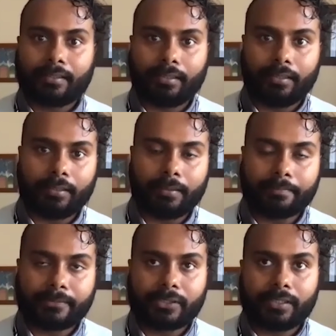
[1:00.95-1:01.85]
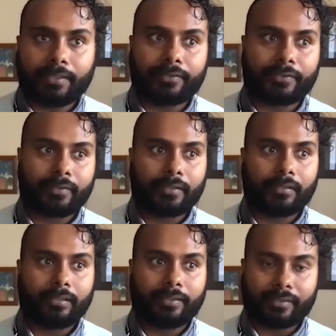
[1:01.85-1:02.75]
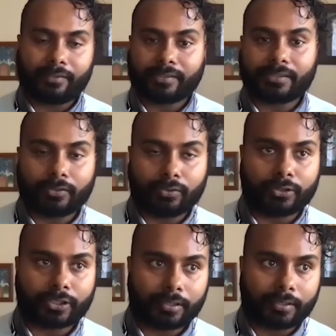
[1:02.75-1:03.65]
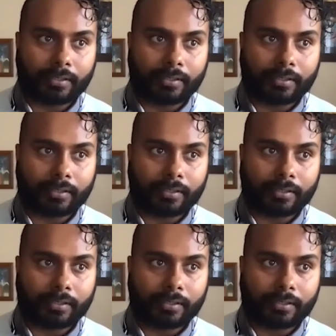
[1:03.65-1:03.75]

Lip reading: to this institution.